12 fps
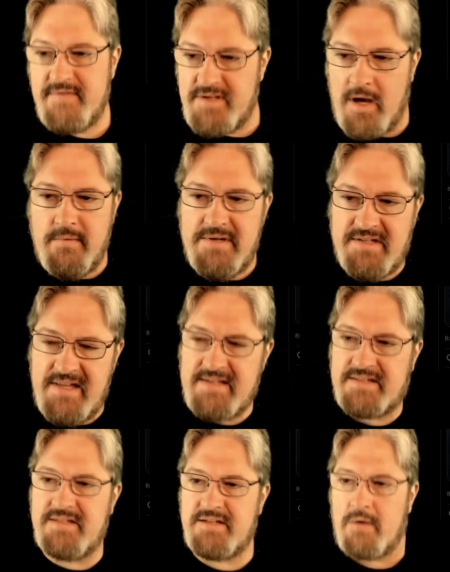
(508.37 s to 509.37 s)
It's always
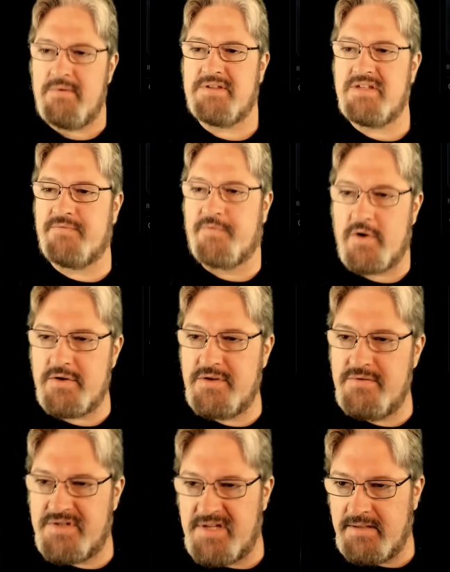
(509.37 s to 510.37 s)
this
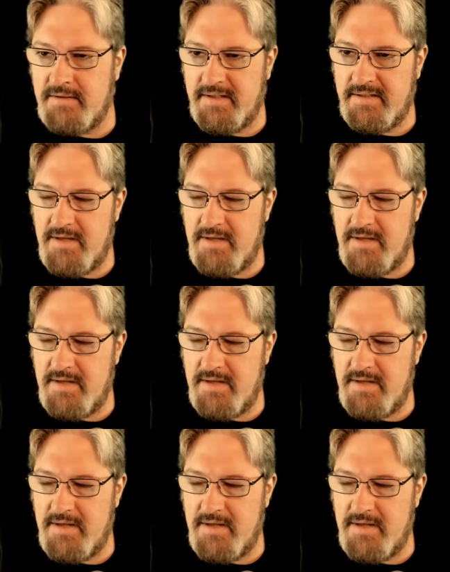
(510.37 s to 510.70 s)
virtue signaling